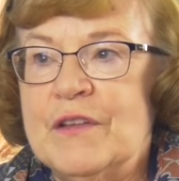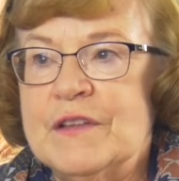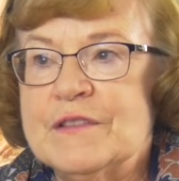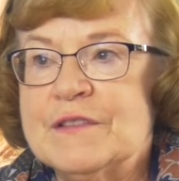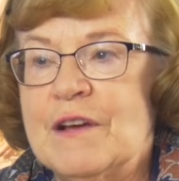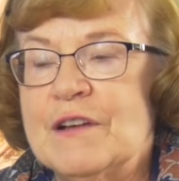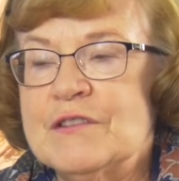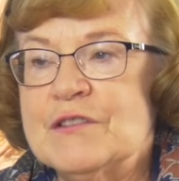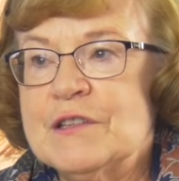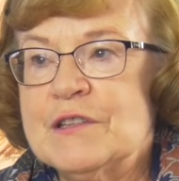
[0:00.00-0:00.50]
And
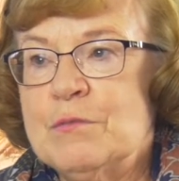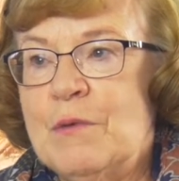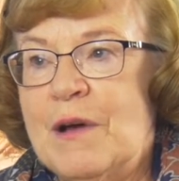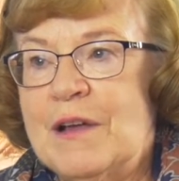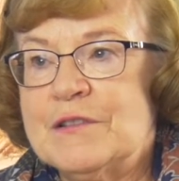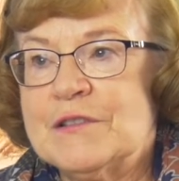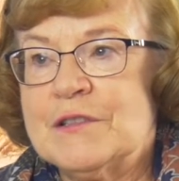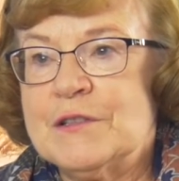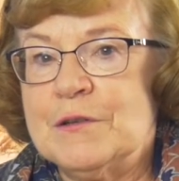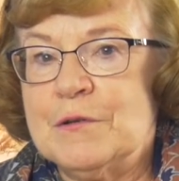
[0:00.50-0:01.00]
so I just
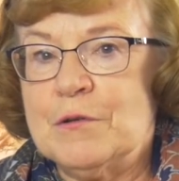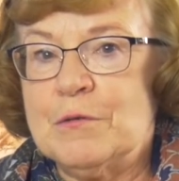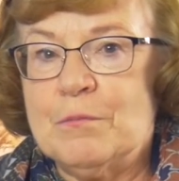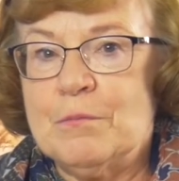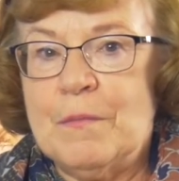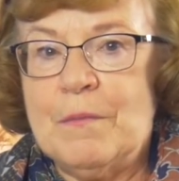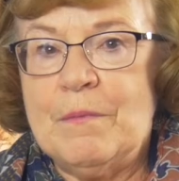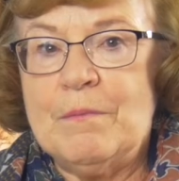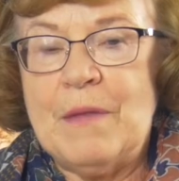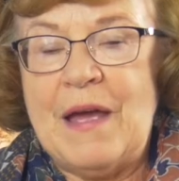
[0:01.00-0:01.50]
want to
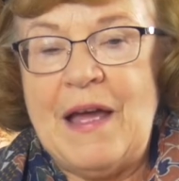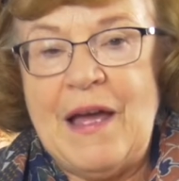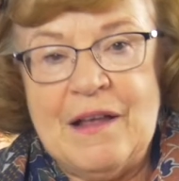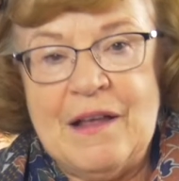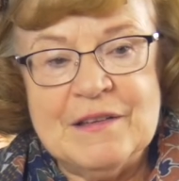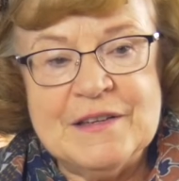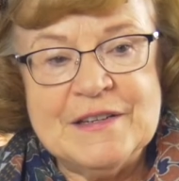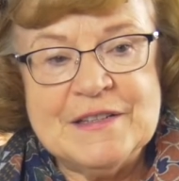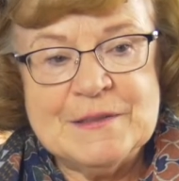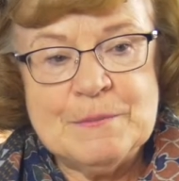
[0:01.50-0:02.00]

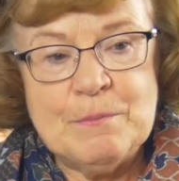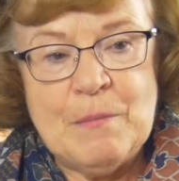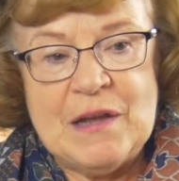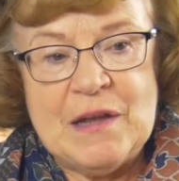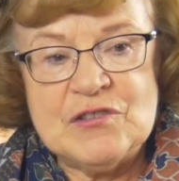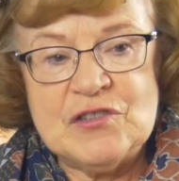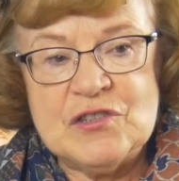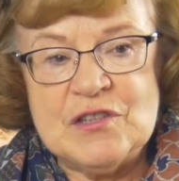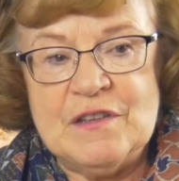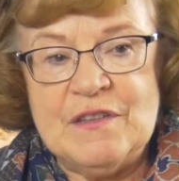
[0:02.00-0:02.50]
at least
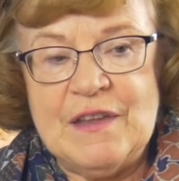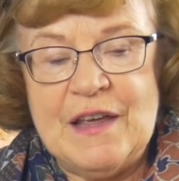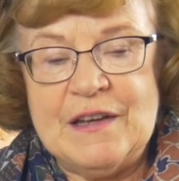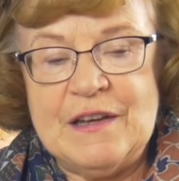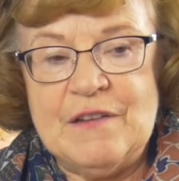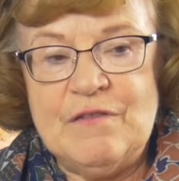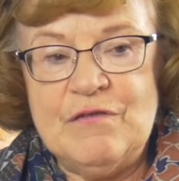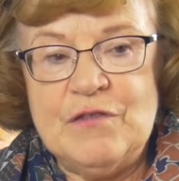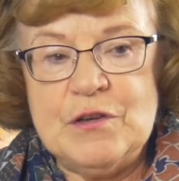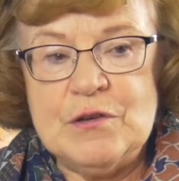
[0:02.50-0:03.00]
mention that
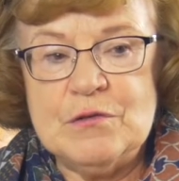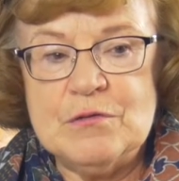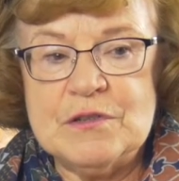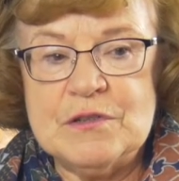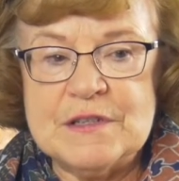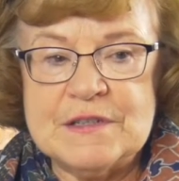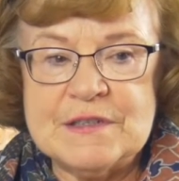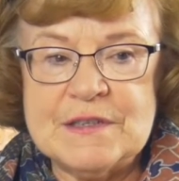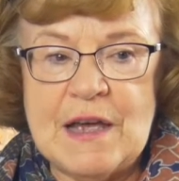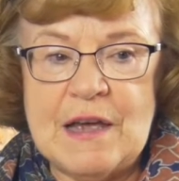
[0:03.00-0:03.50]
if you
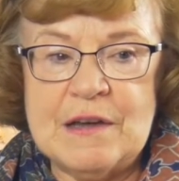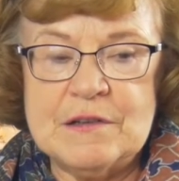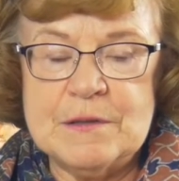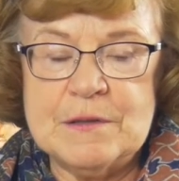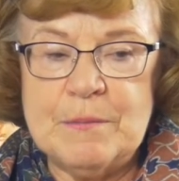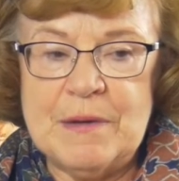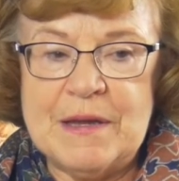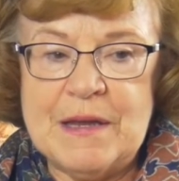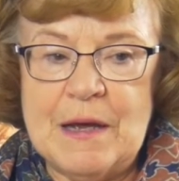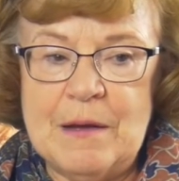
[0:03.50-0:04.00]
decide
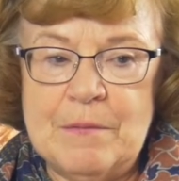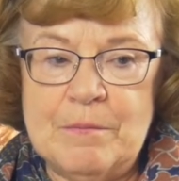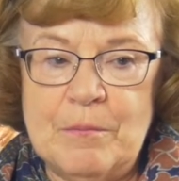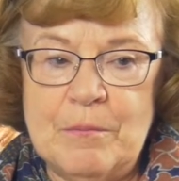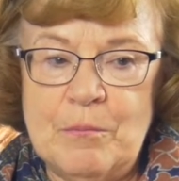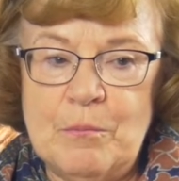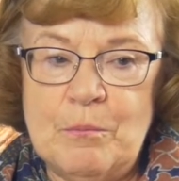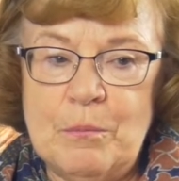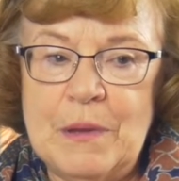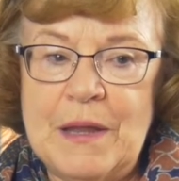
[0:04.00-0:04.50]
to
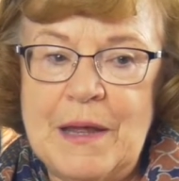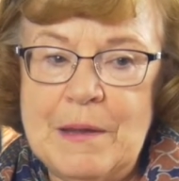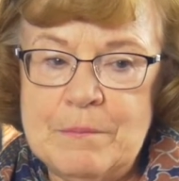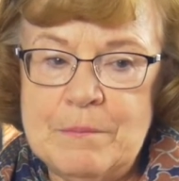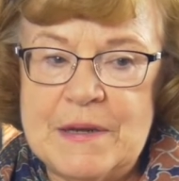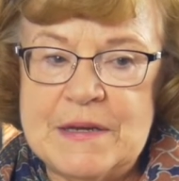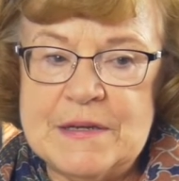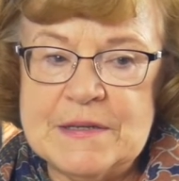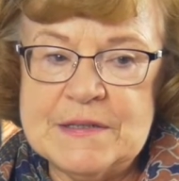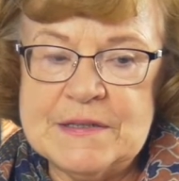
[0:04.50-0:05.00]
become
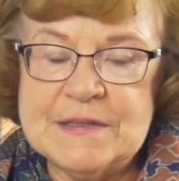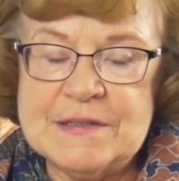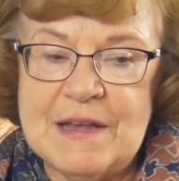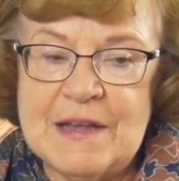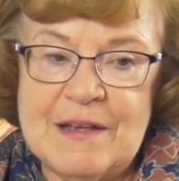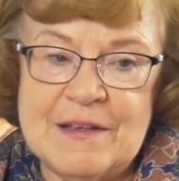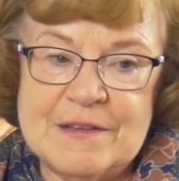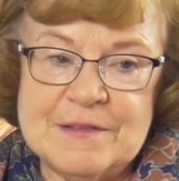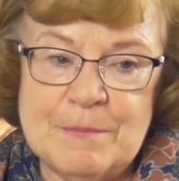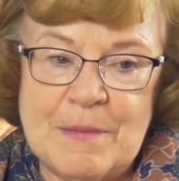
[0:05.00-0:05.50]
plant-based
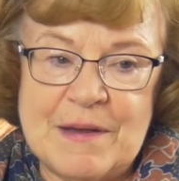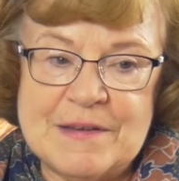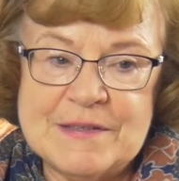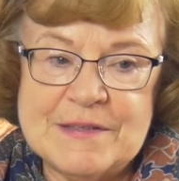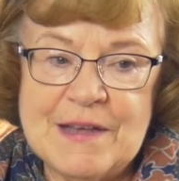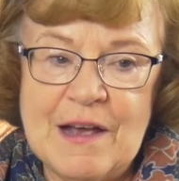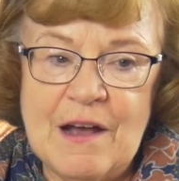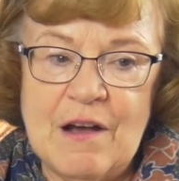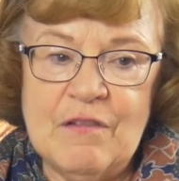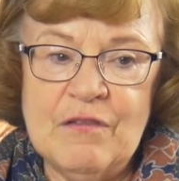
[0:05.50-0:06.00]
as
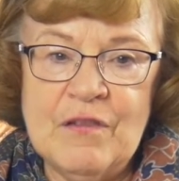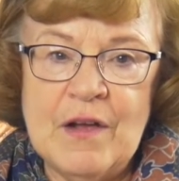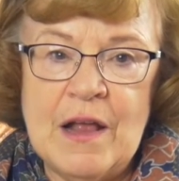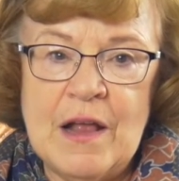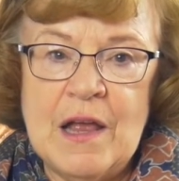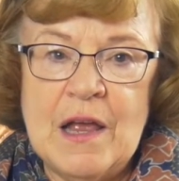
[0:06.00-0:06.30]
myself,